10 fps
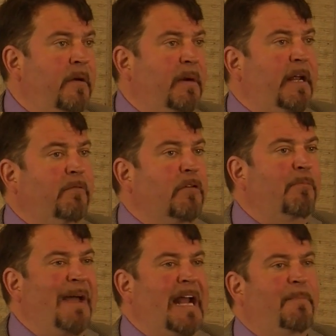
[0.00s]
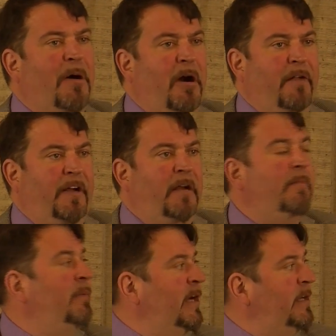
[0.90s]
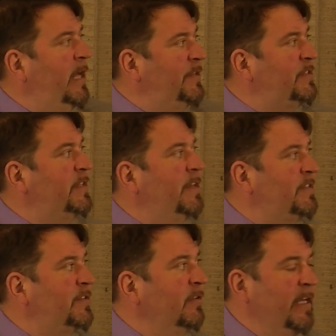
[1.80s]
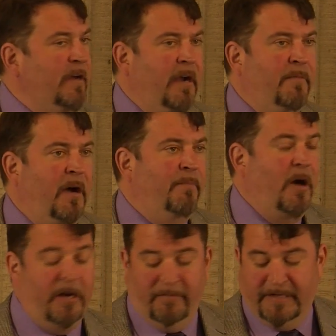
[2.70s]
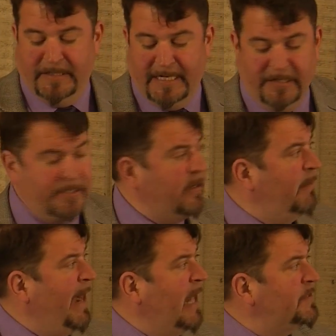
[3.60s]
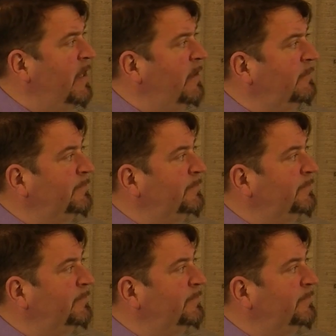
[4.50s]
But it will remain a part of it, but it's certainly not a market we intend to turn our backs on.